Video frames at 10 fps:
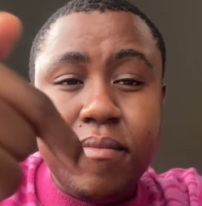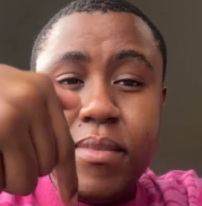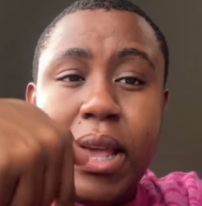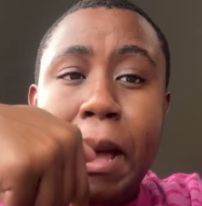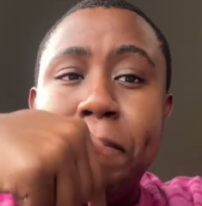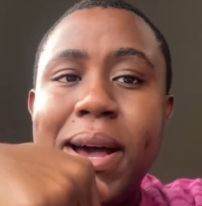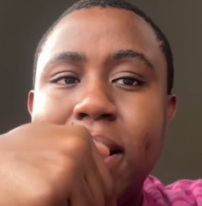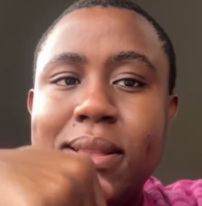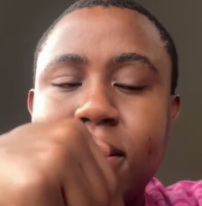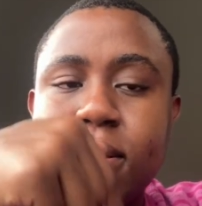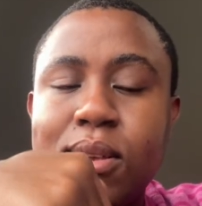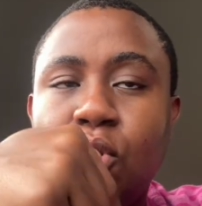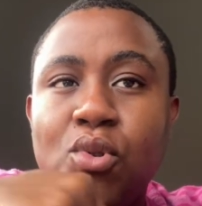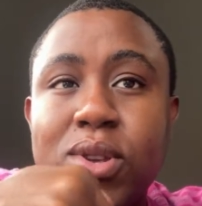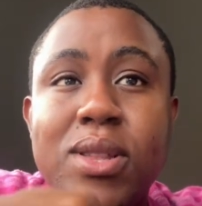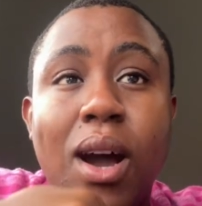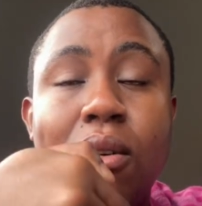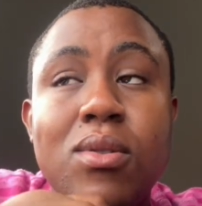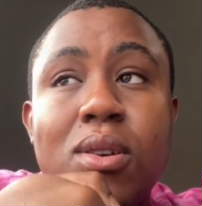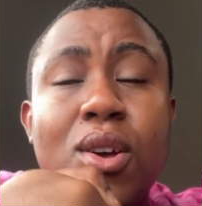your pants goes down.
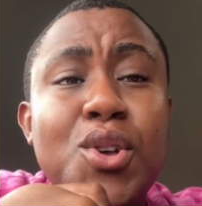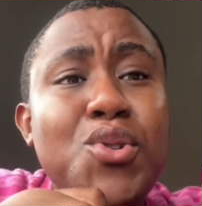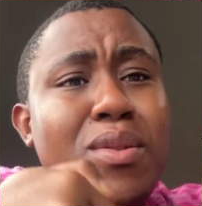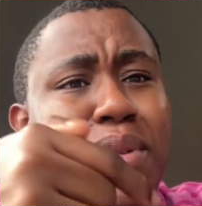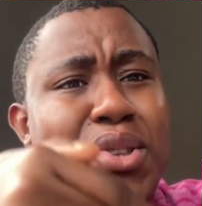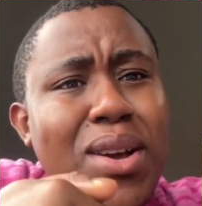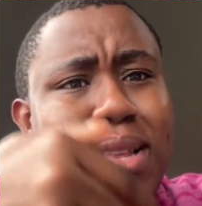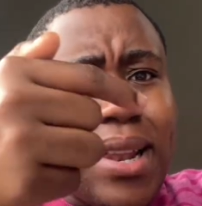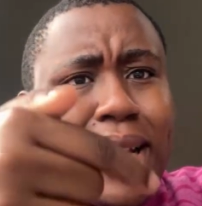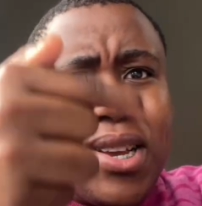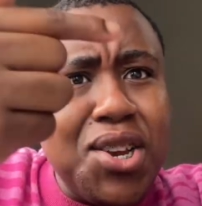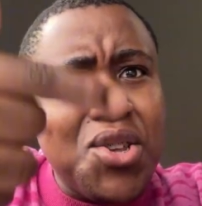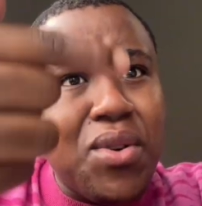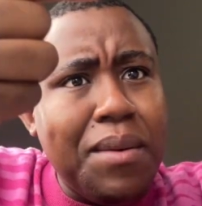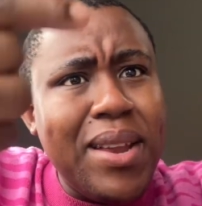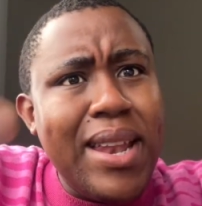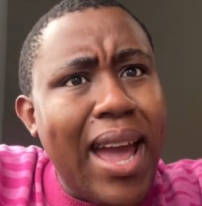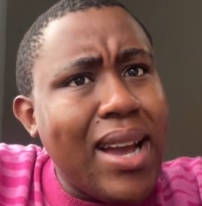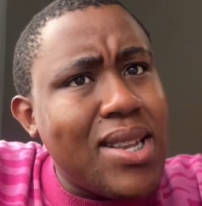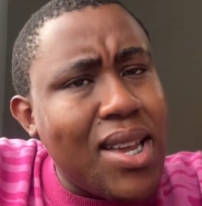So it means your acceleration is going to be
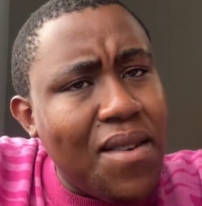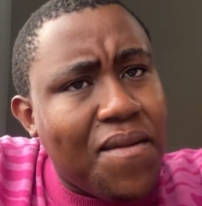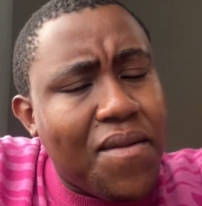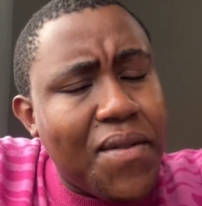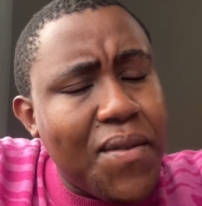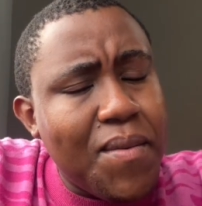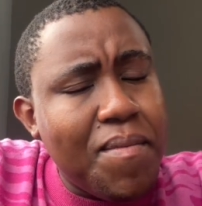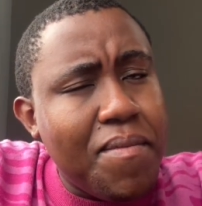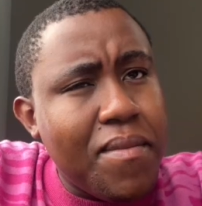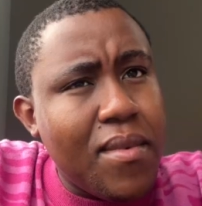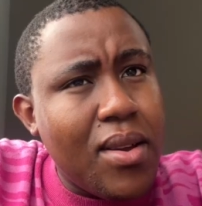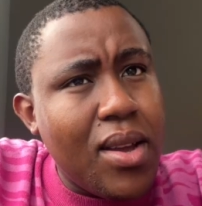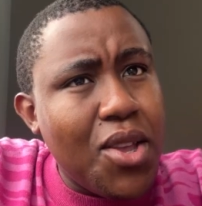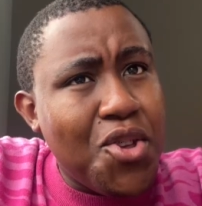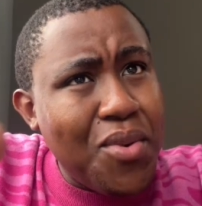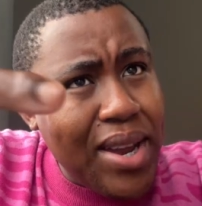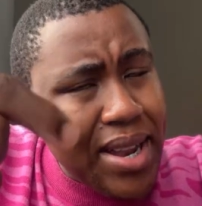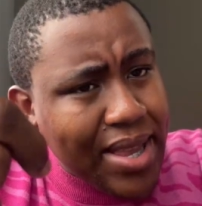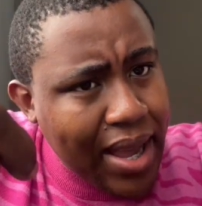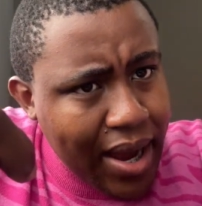negative. You
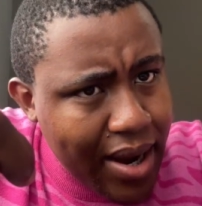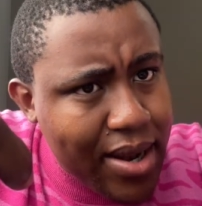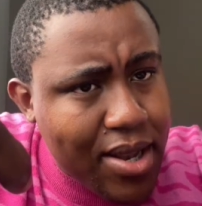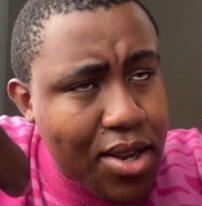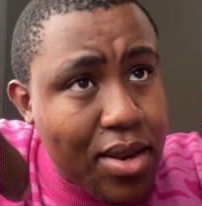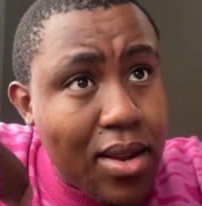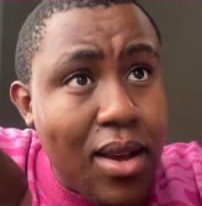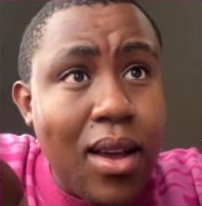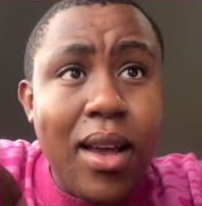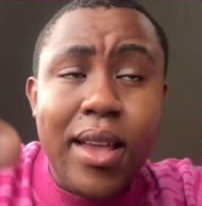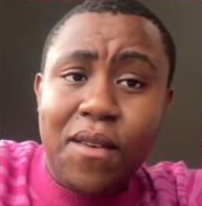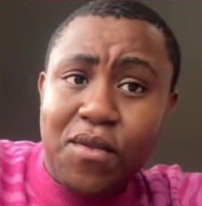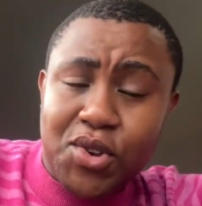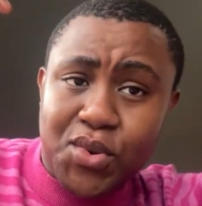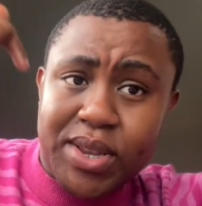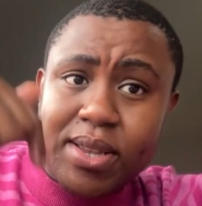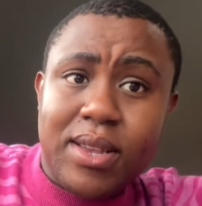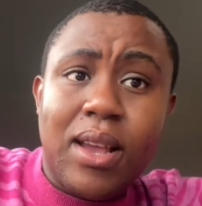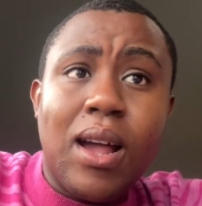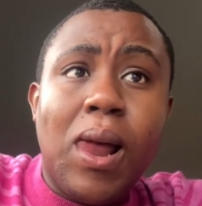it's get it. If we choose
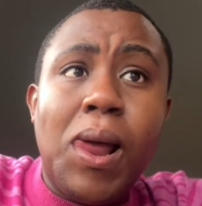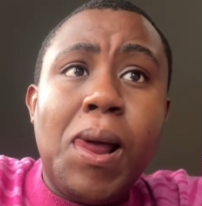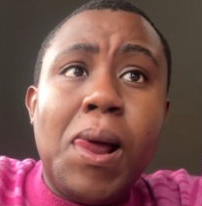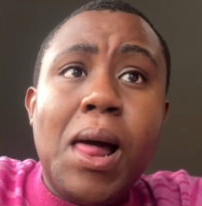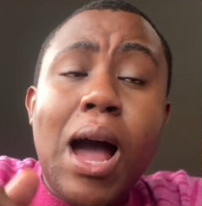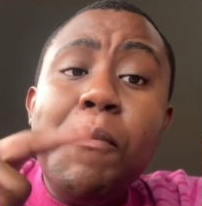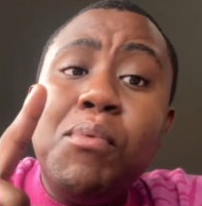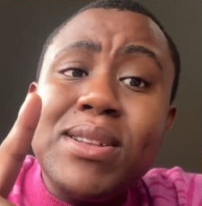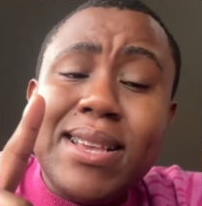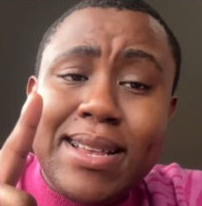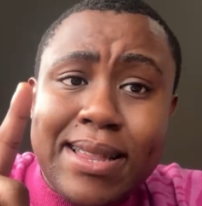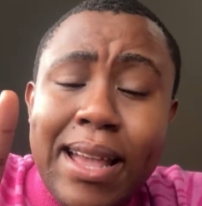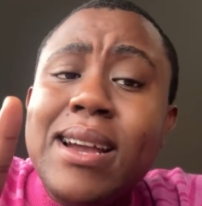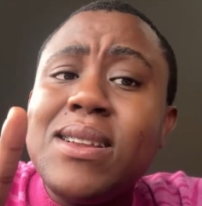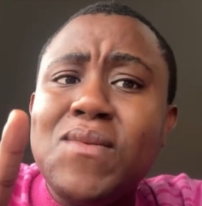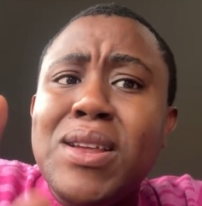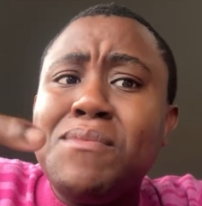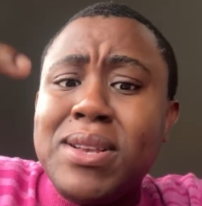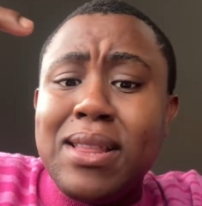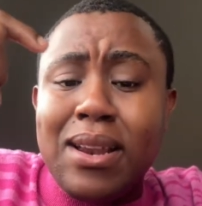upwards as negative, that
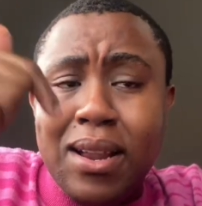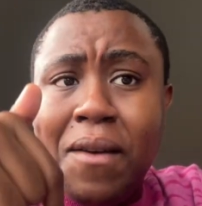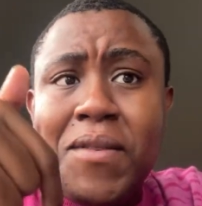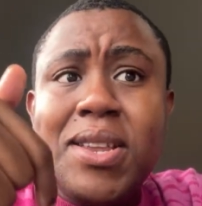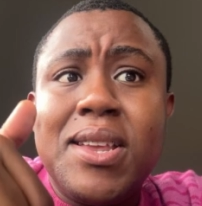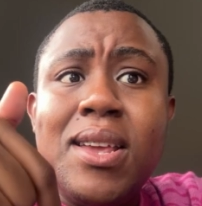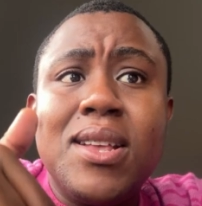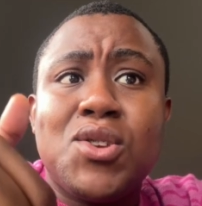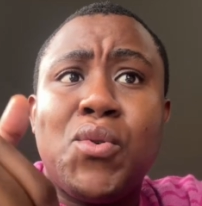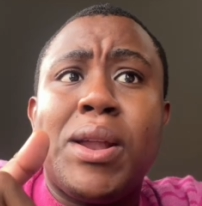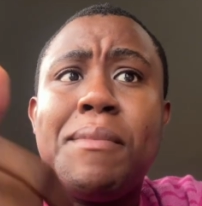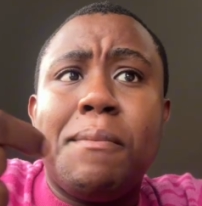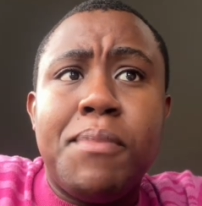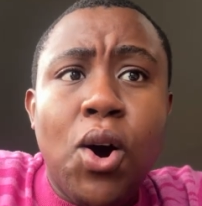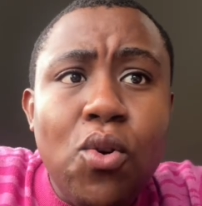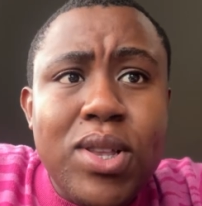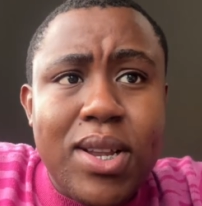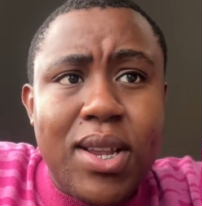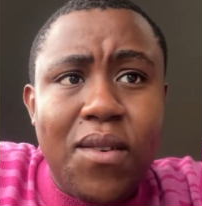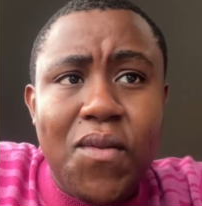means that gravity is going to be
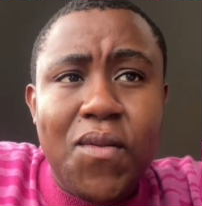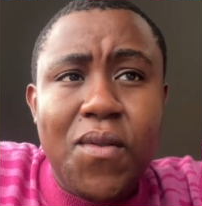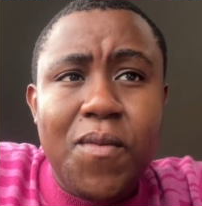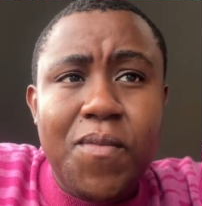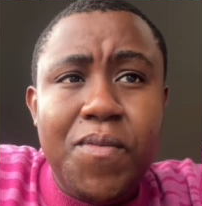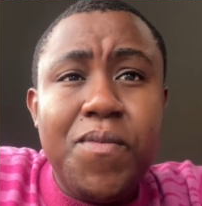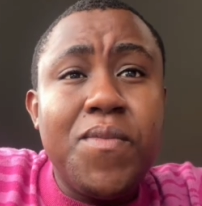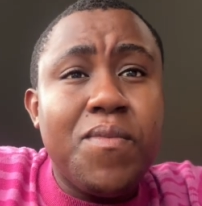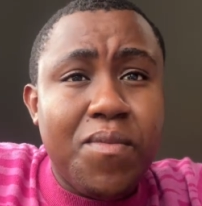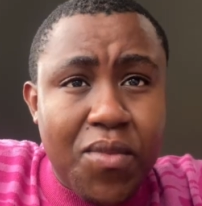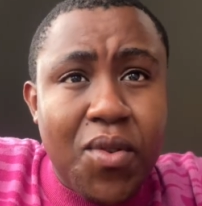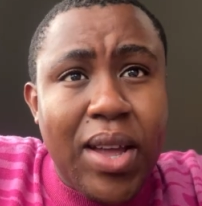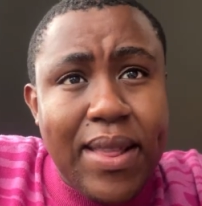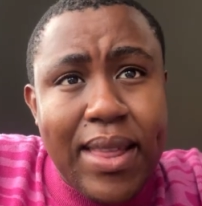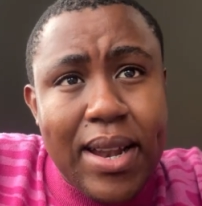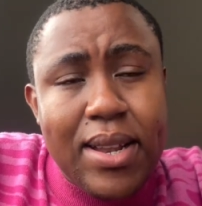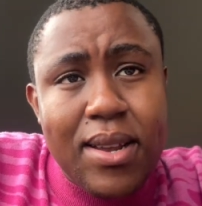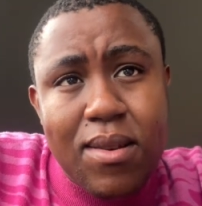positive. You get that?